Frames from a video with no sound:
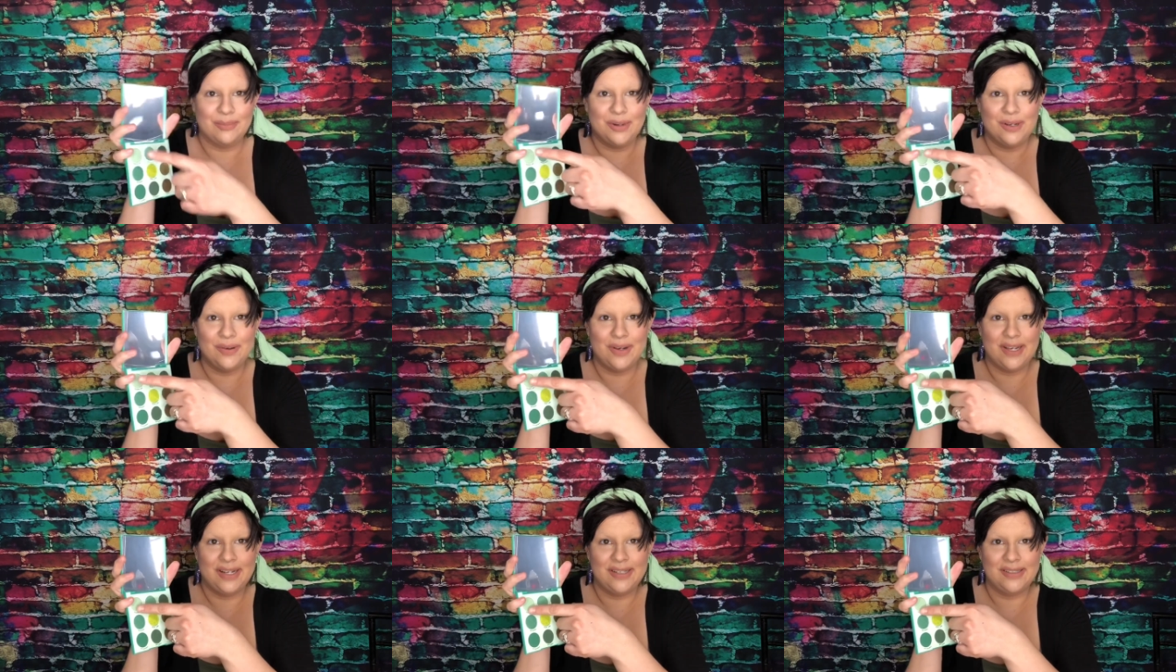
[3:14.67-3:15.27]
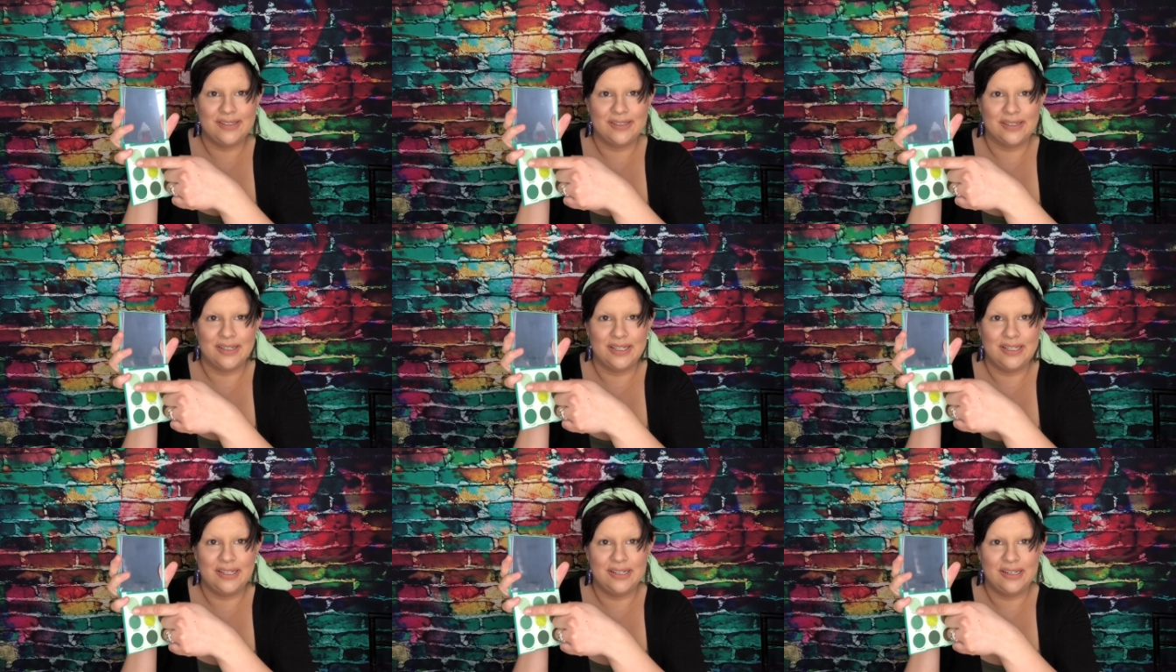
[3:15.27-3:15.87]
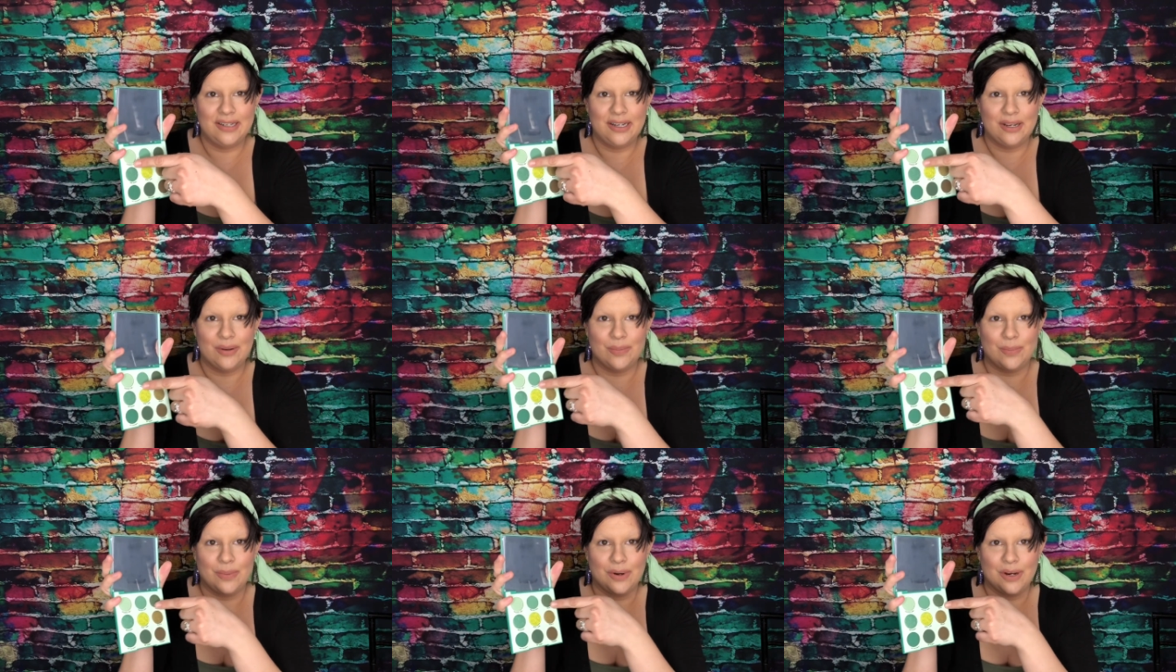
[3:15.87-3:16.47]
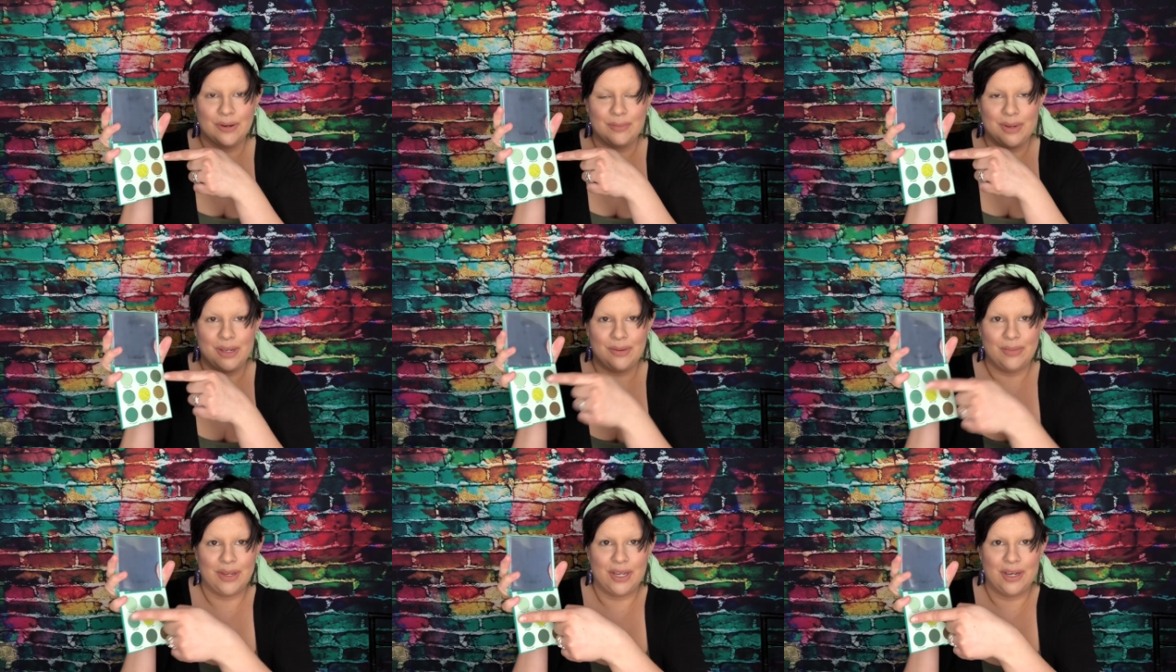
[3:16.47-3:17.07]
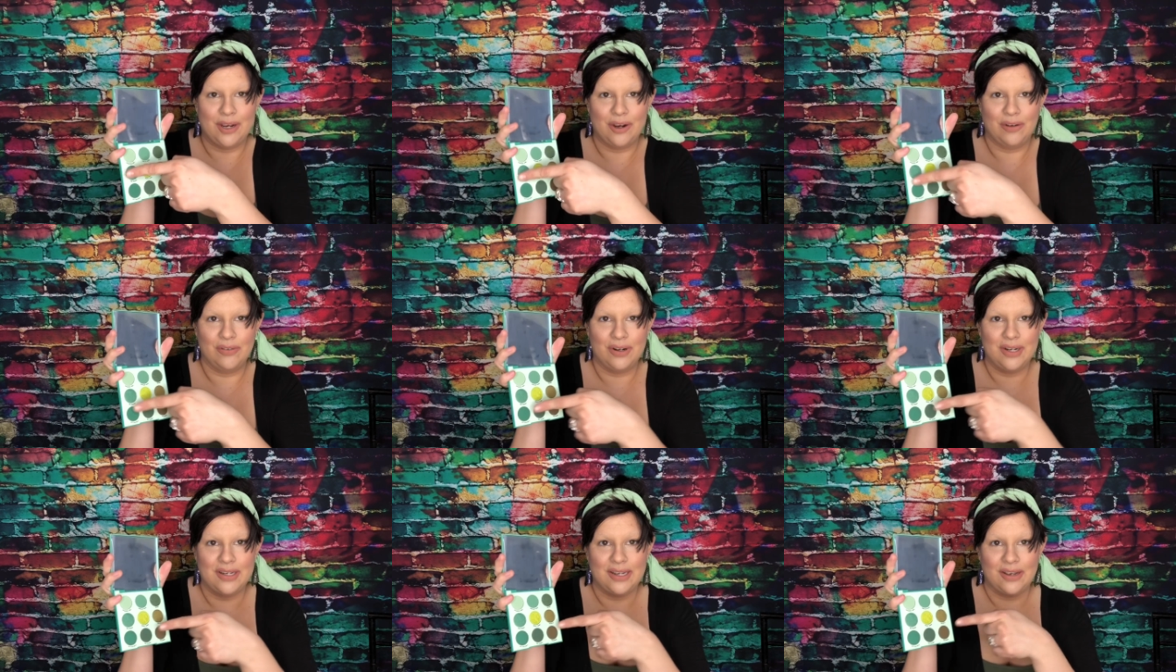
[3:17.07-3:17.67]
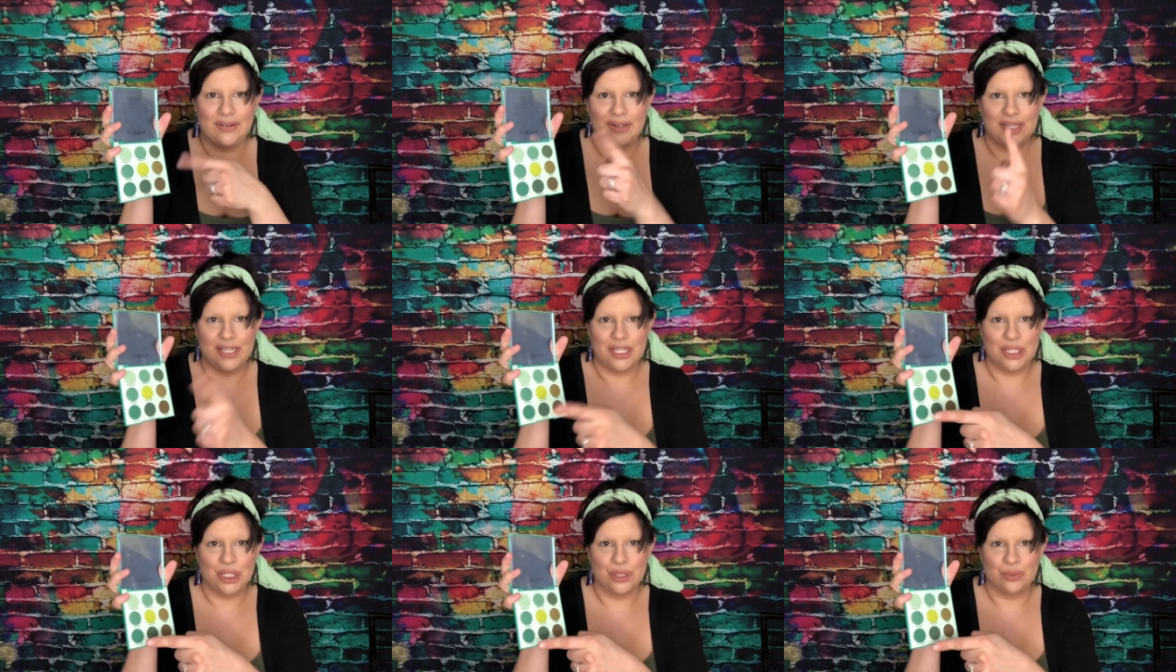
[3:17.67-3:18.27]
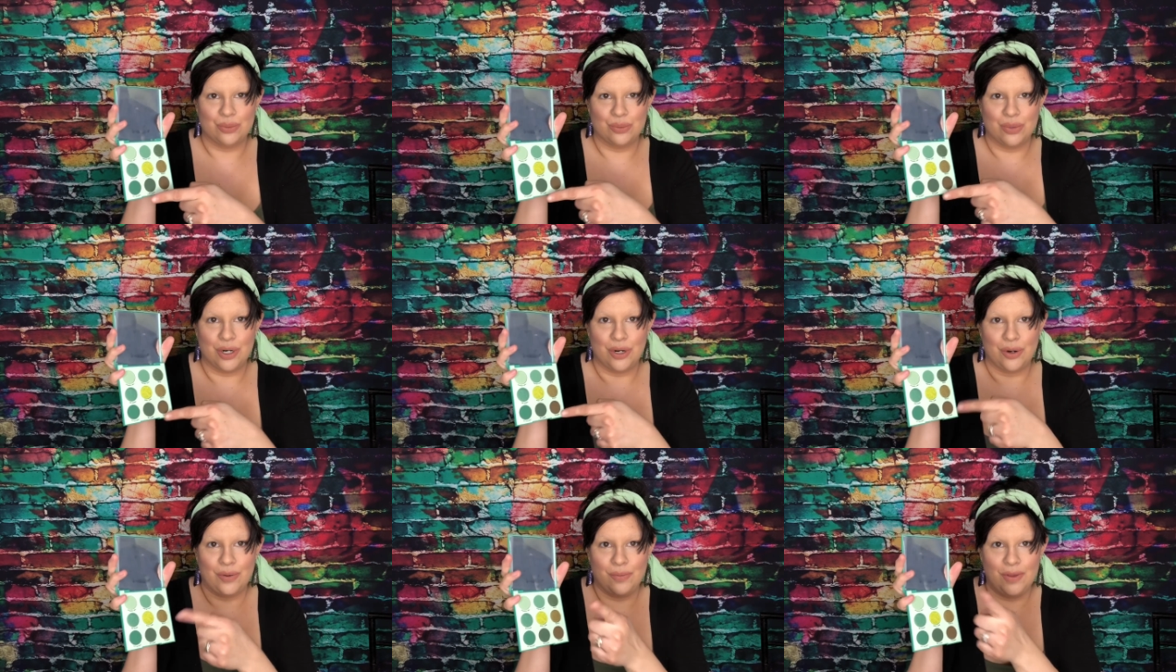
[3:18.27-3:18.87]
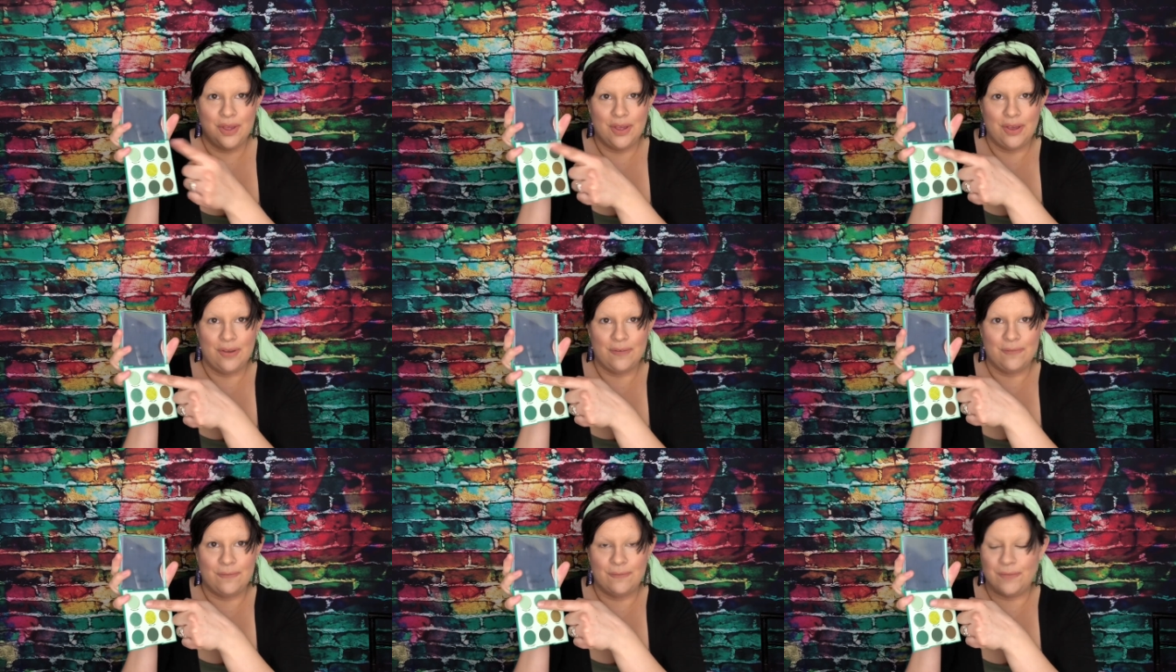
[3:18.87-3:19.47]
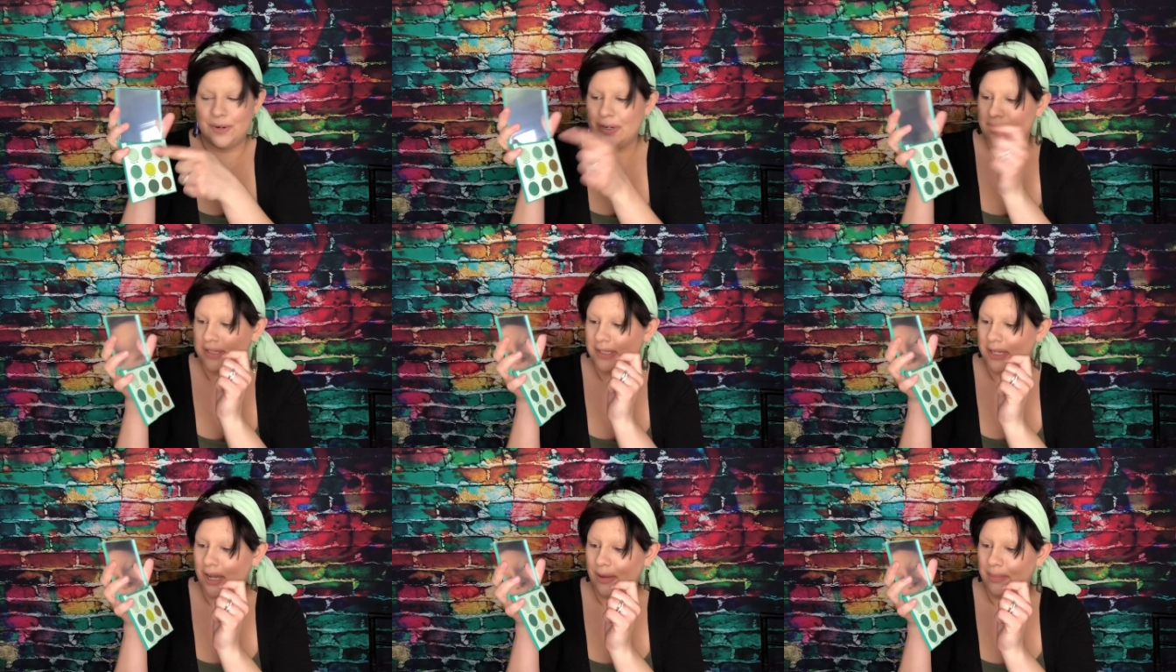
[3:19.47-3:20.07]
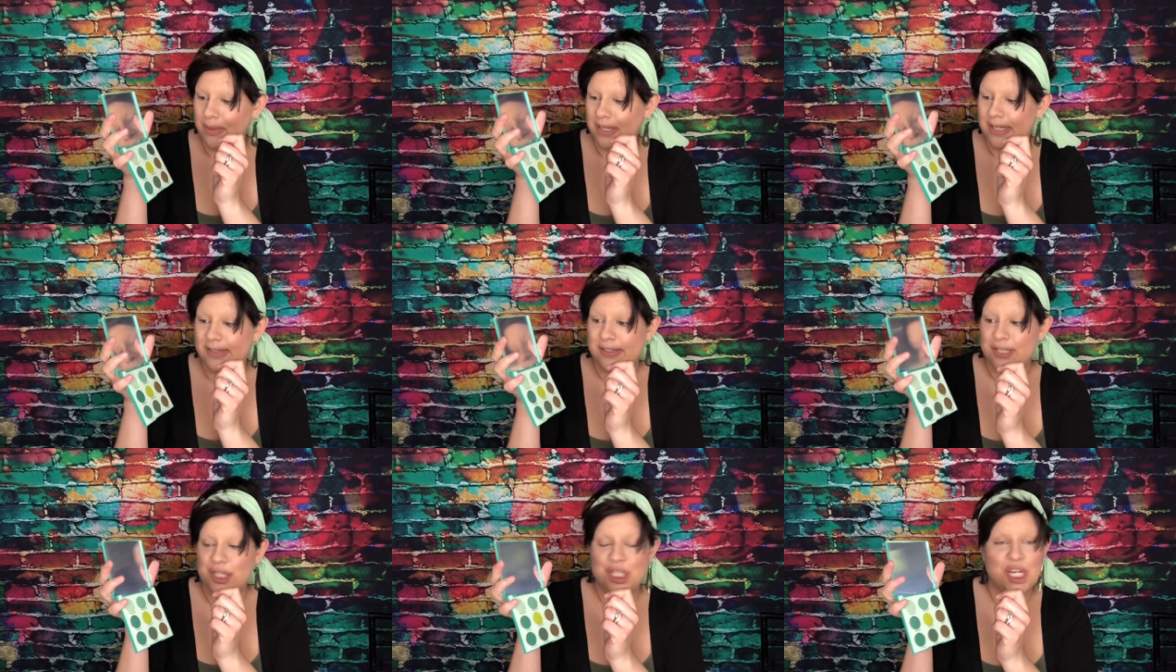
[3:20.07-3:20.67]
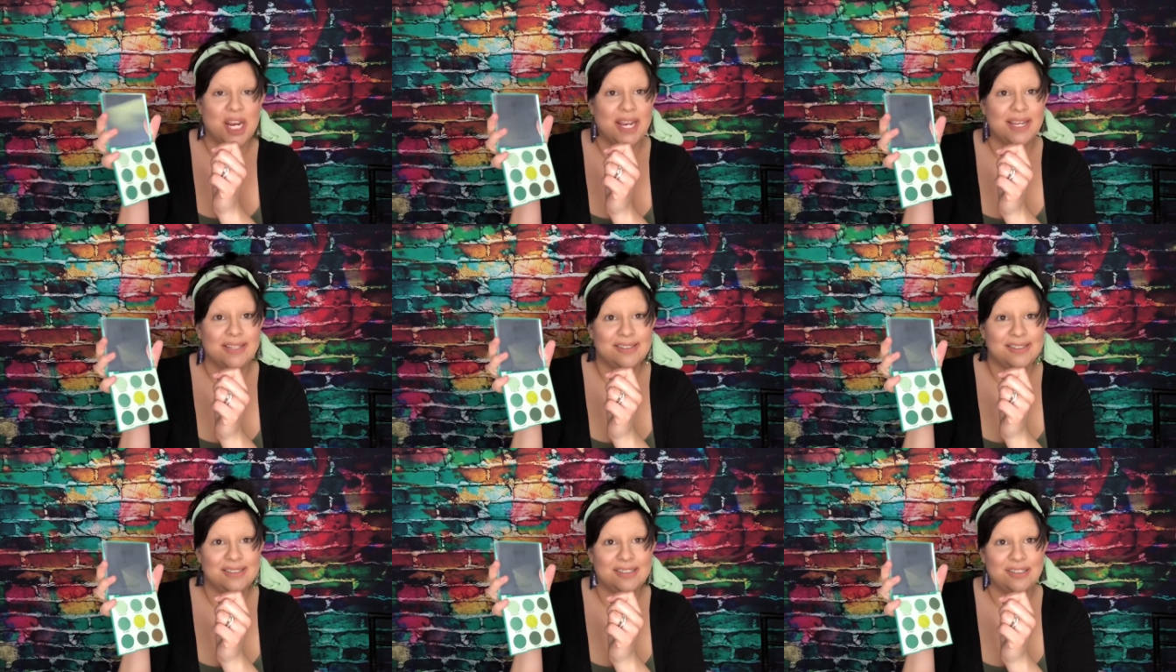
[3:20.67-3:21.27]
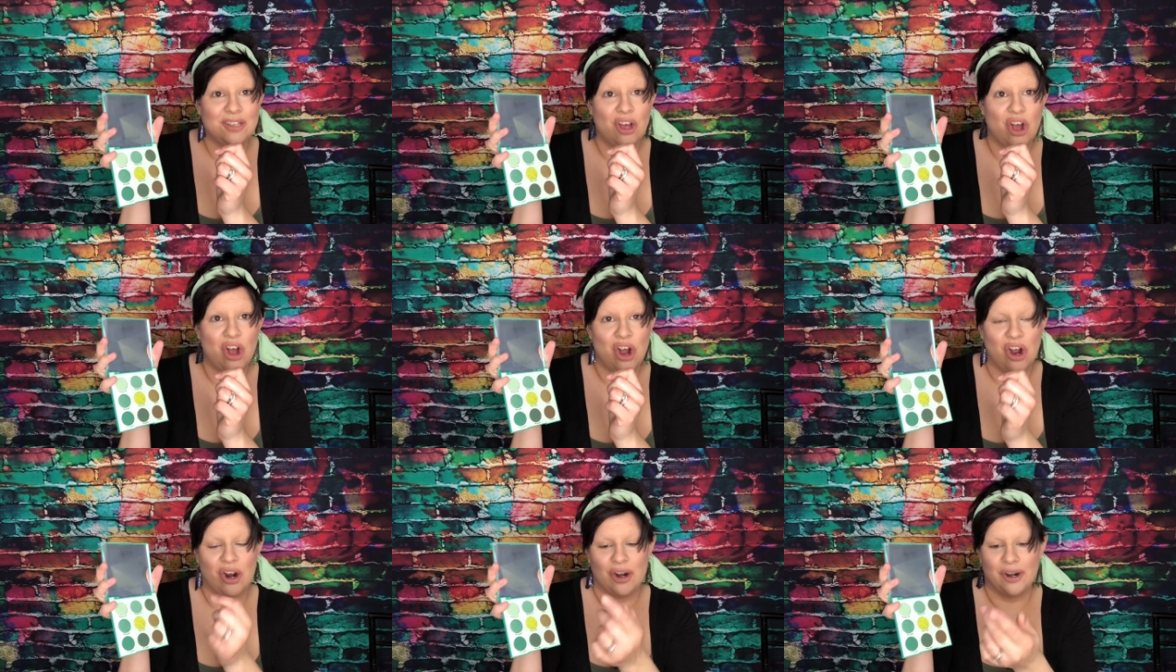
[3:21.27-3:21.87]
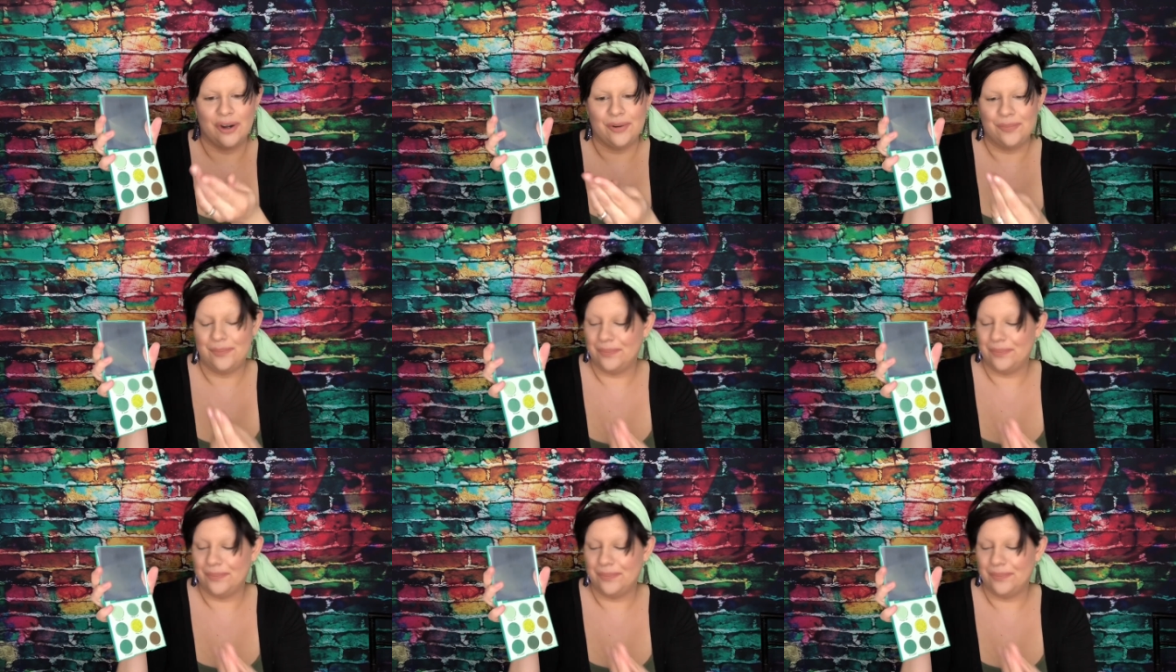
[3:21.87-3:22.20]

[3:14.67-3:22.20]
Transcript: I'm gonna go ahead and start here and work my way over down each row. First up is Chances Are.